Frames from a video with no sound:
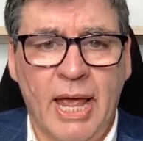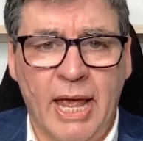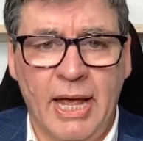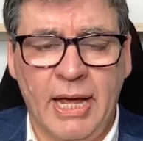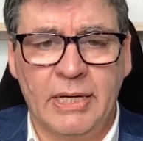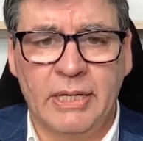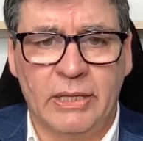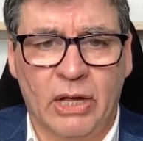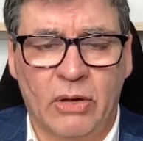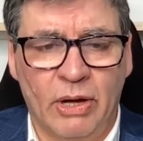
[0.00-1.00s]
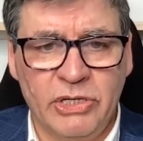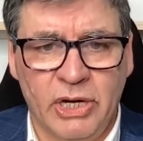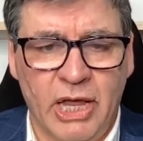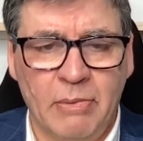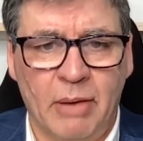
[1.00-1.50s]
And the question
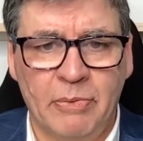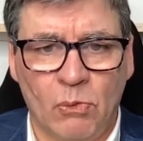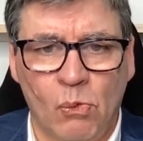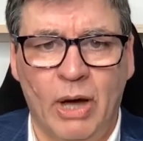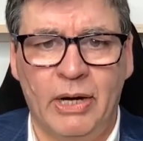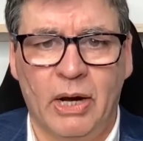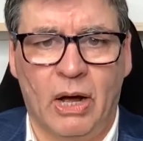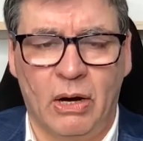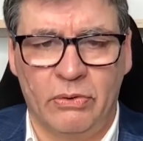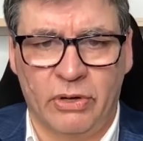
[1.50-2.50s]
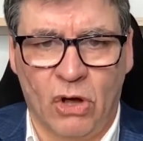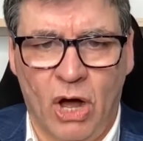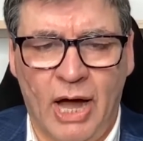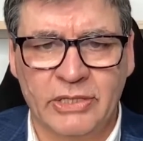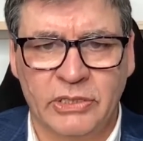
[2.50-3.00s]
came up, what are the
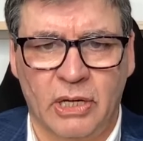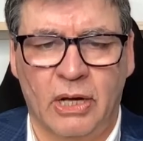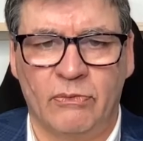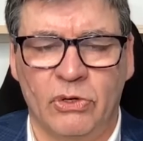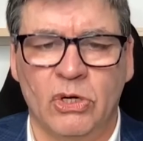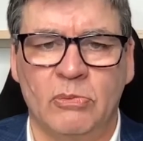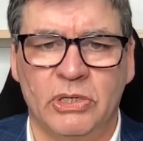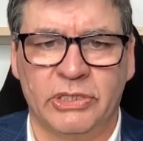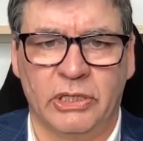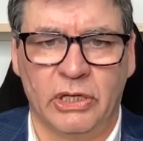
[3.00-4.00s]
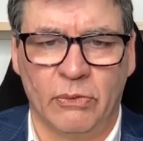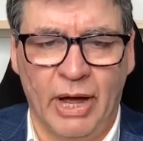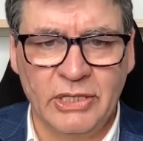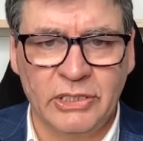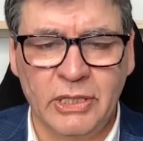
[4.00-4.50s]
costs of renewables in the
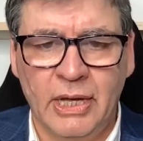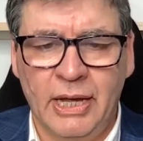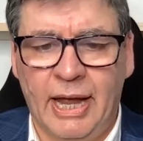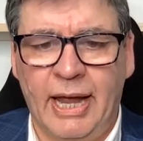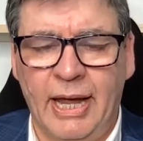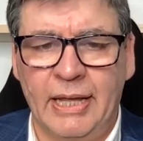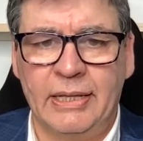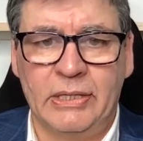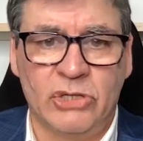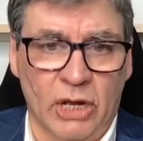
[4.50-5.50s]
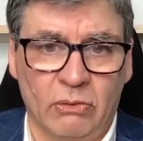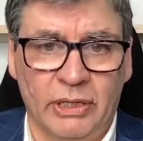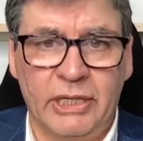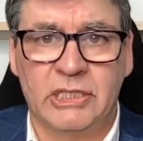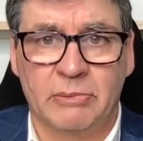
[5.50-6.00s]
U.S.? And
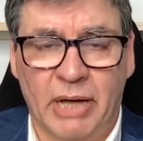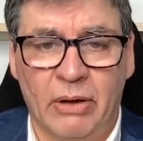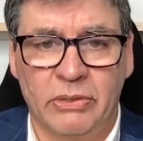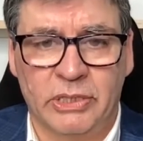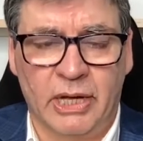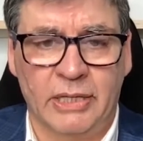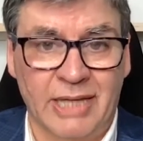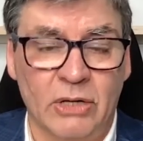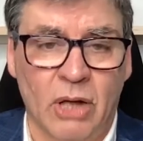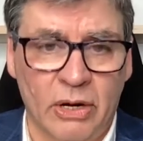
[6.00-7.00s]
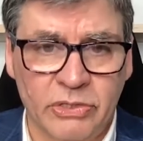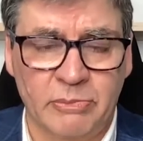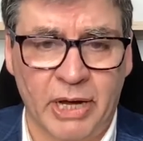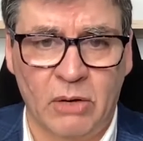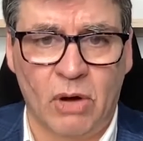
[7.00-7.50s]
generally, it's about $10 a
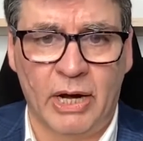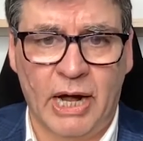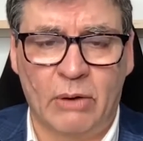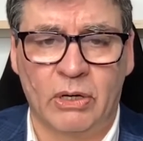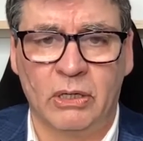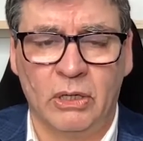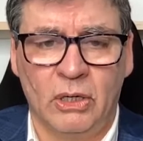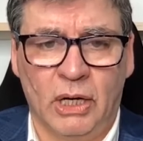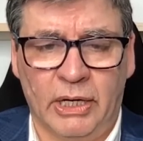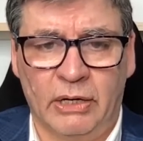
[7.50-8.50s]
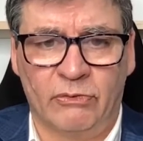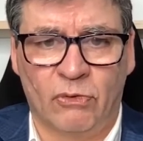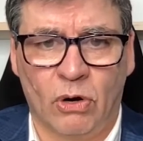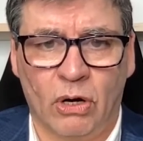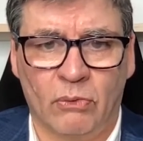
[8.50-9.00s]
megawatt hour
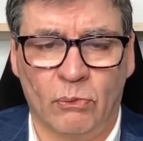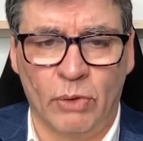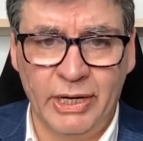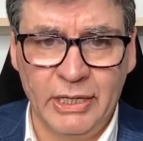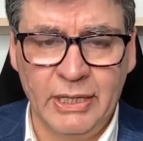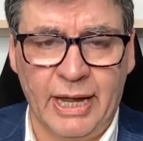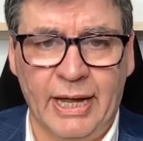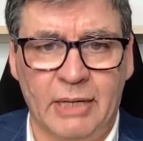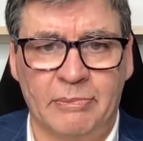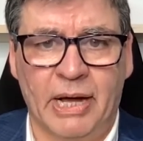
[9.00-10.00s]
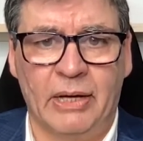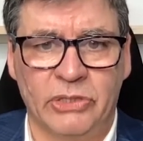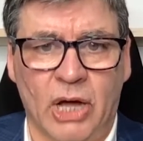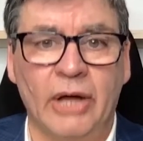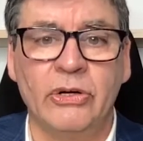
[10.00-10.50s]
for wind and about
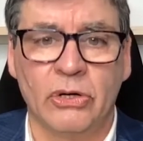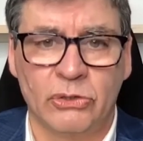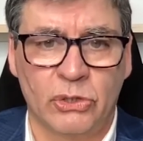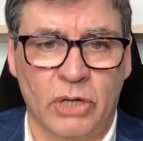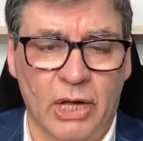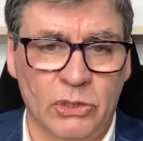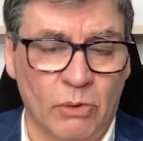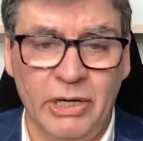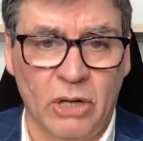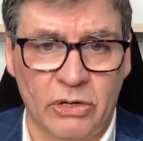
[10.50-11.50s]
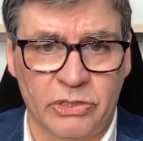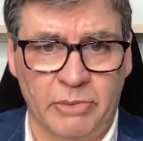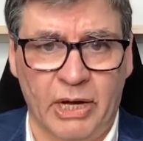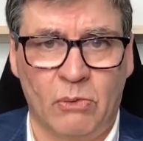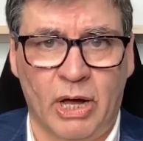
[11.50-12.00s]
under $20 a
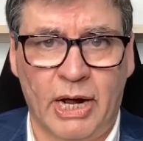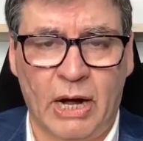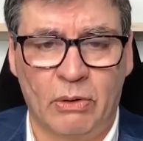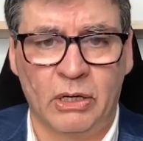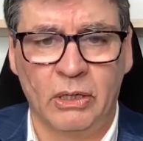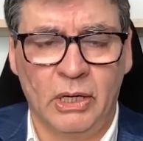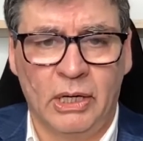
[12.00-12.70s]
megawatt hour